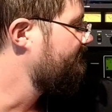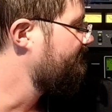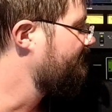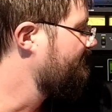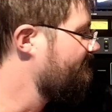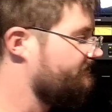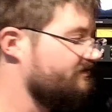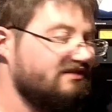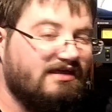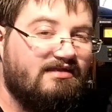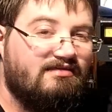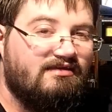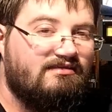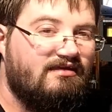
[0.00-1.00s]

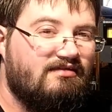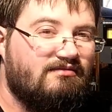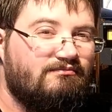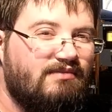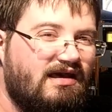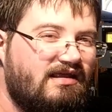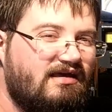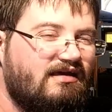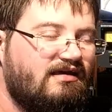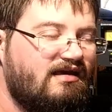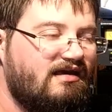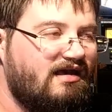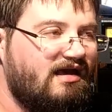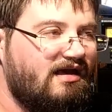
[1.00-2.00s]
Nevertheless, it doesn't matter.
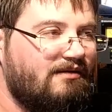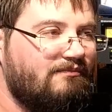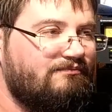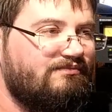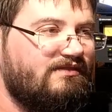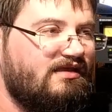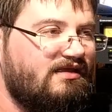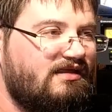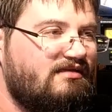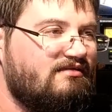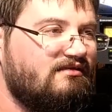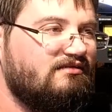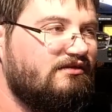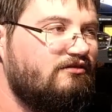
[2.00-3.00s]
Um, is
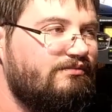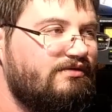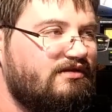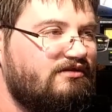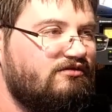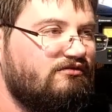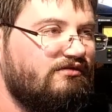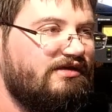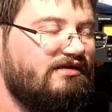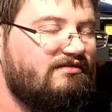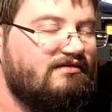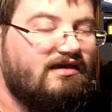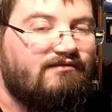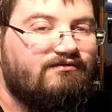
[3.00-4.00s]
a little bit annoying,
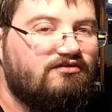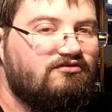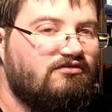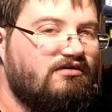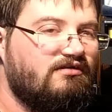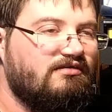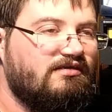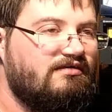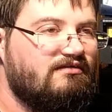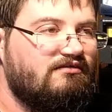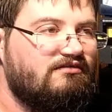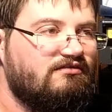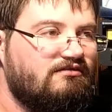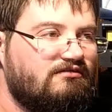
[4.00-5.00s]
say if you're trying to listen
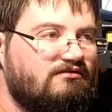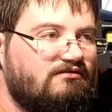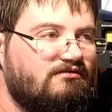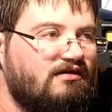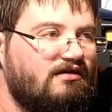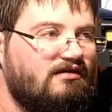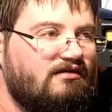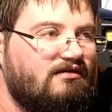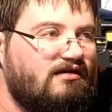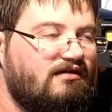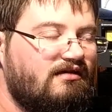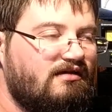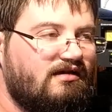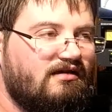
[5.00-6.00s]
to
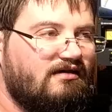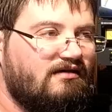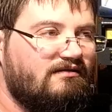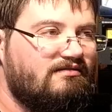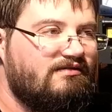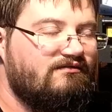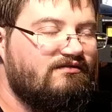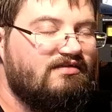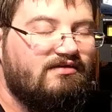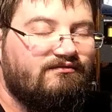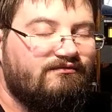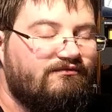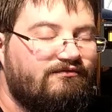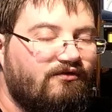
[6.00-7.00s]
uh, seven
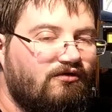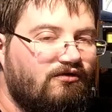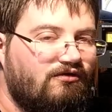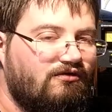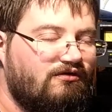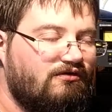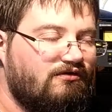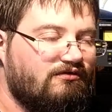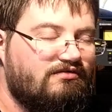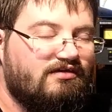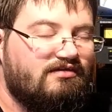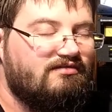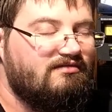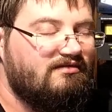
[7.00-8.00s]
seven four or
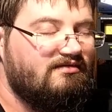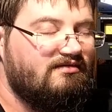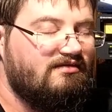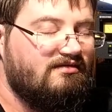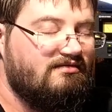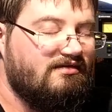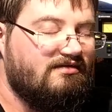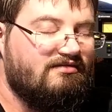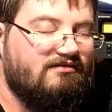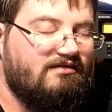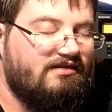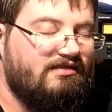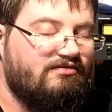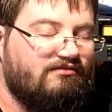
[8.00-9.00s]
six
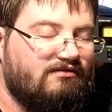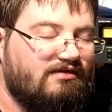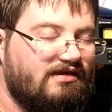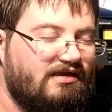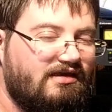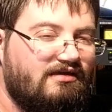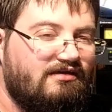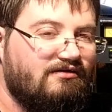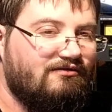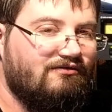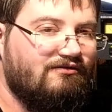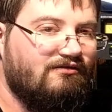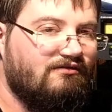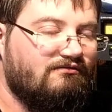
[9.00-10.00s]
ninety-three
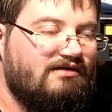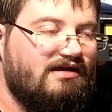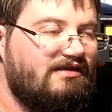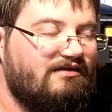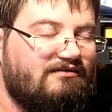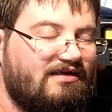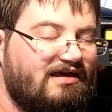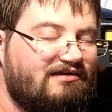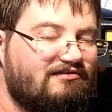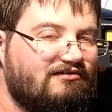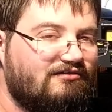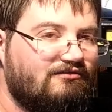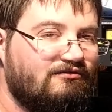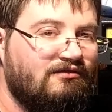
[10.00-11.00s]
or Radio
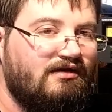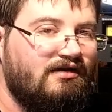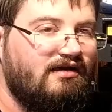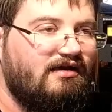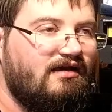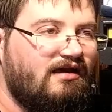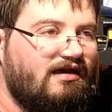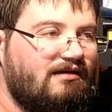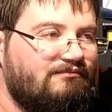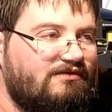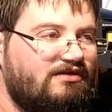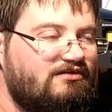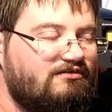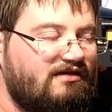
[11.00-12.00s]
National. Um,
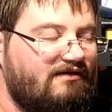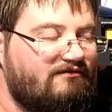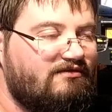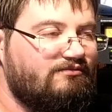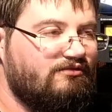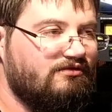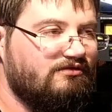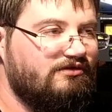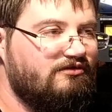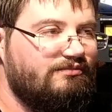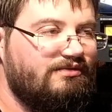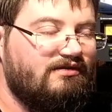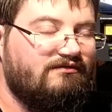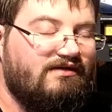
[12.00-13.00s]
you do have to put a little
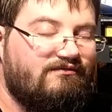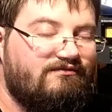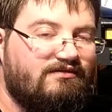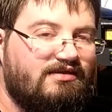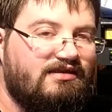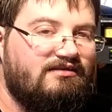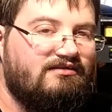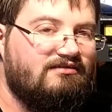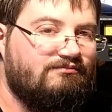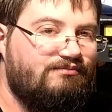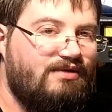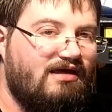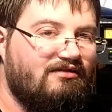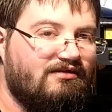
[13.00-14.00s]
bit of effort in to
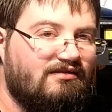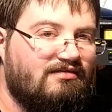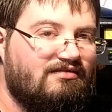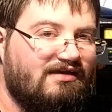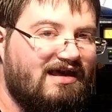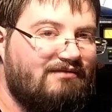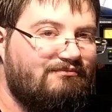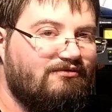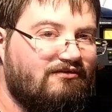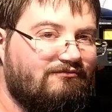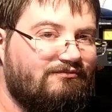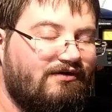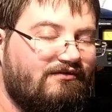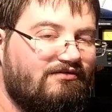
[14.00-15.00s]
balance the output
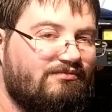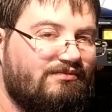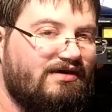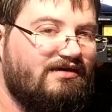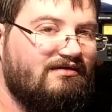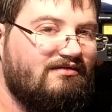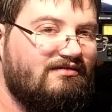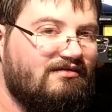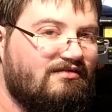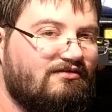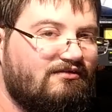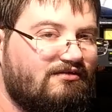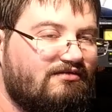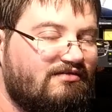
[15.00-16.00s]
of both speakers. It's
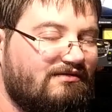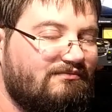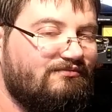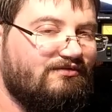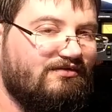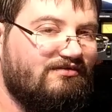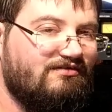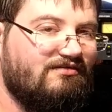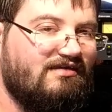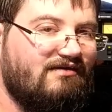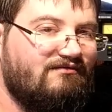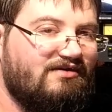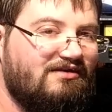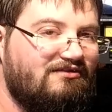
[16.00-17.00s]
not as simple as just
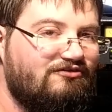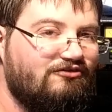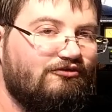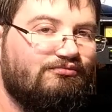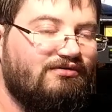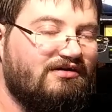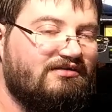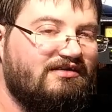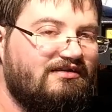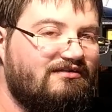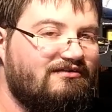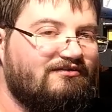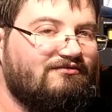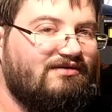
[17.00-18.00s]
having two plugged
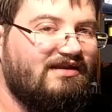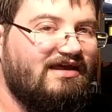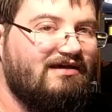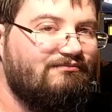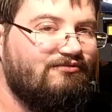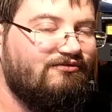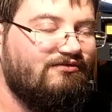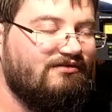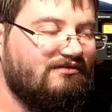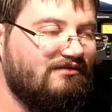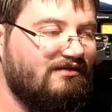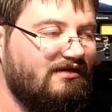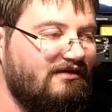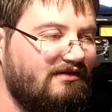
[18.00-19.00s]
into the one output and
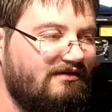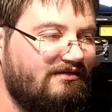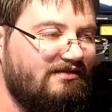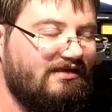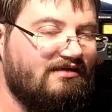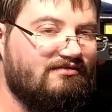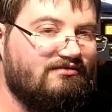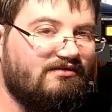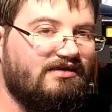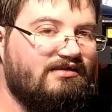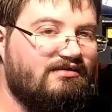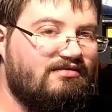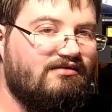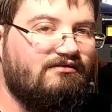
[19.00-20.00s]
they're sort of
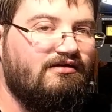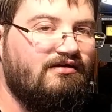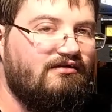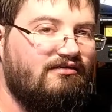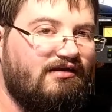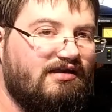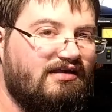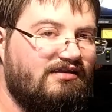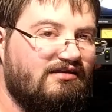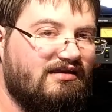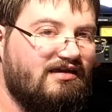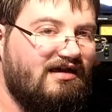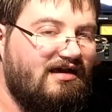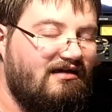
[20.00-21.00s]
in stereo like in your
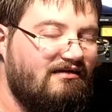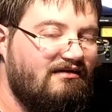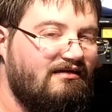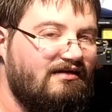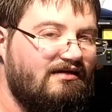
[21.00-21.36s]
car.